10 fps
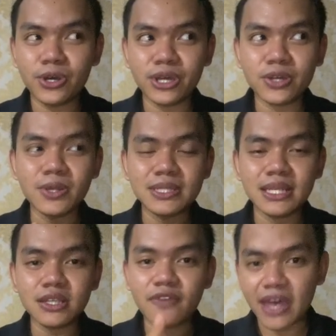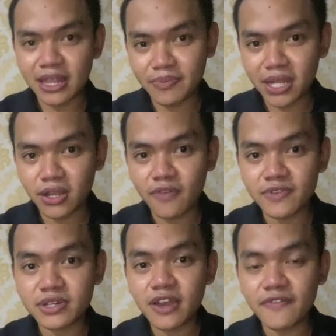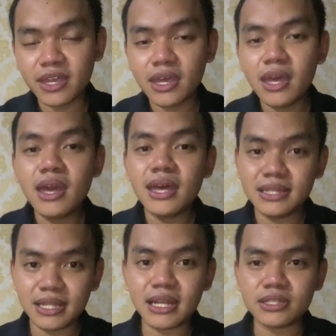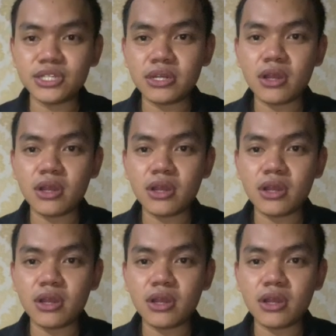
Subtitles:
consists of element of graphic literature.